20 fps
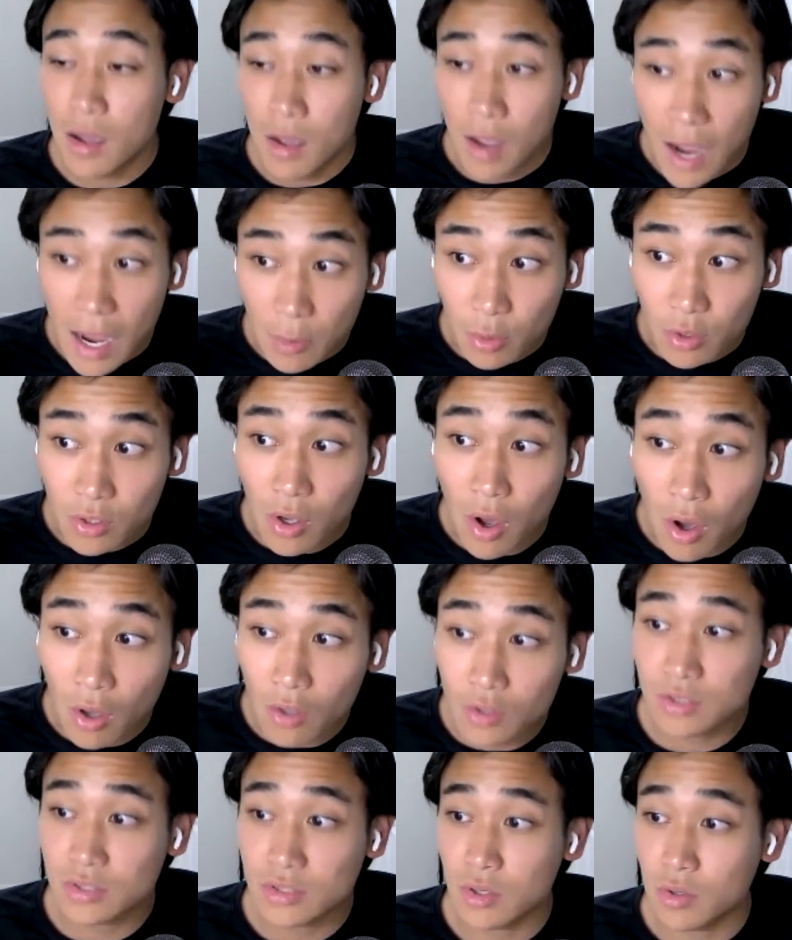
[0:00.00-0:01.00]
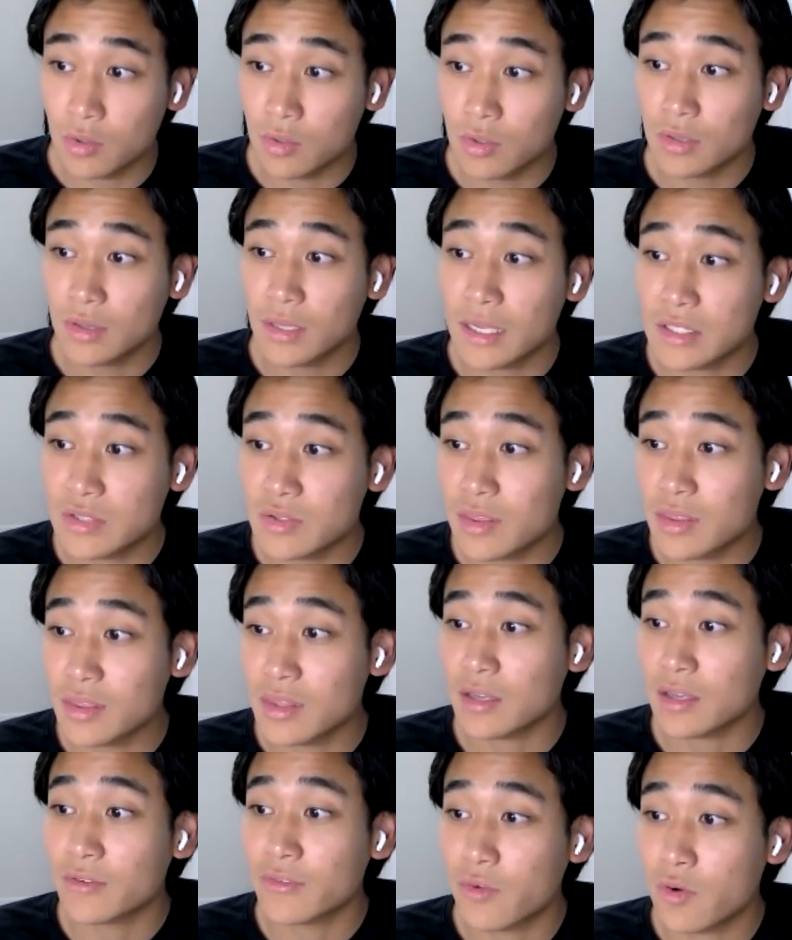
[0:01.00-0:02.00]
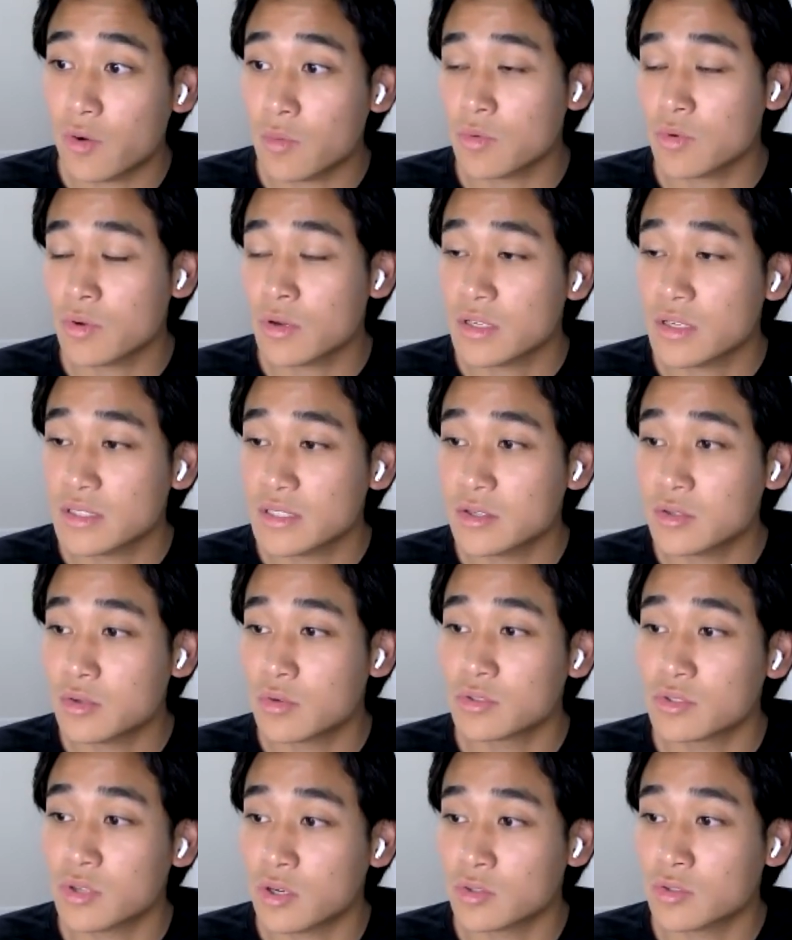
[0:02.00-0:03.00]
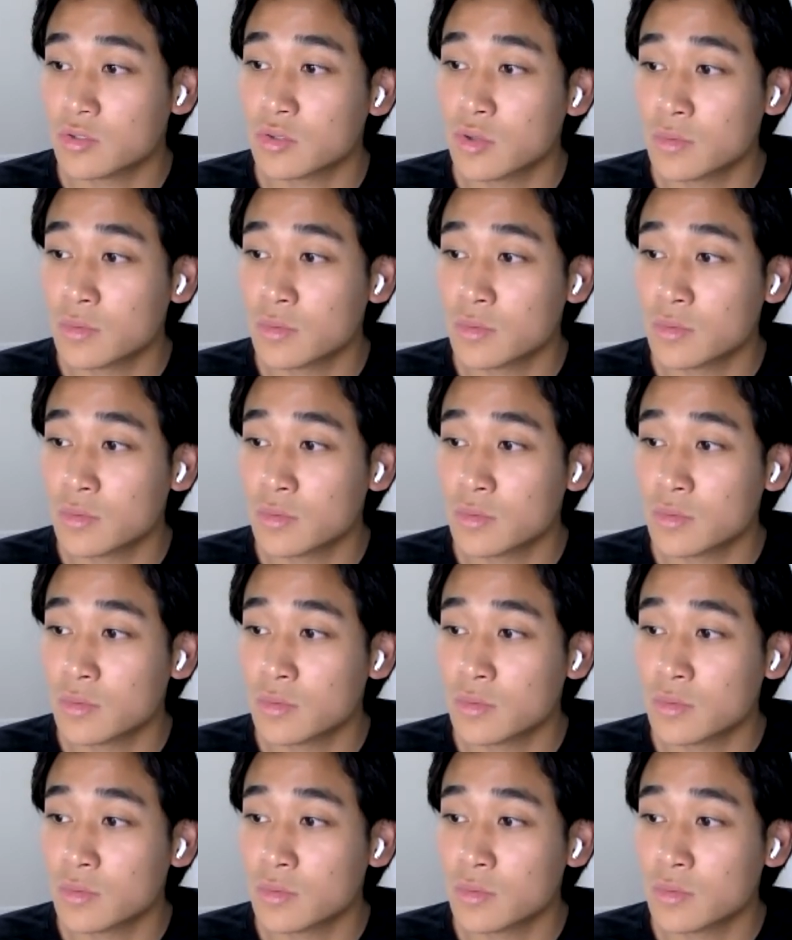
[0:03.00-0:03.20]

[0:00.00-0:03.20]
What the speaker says: I would also like to thank former Sikyong Dr.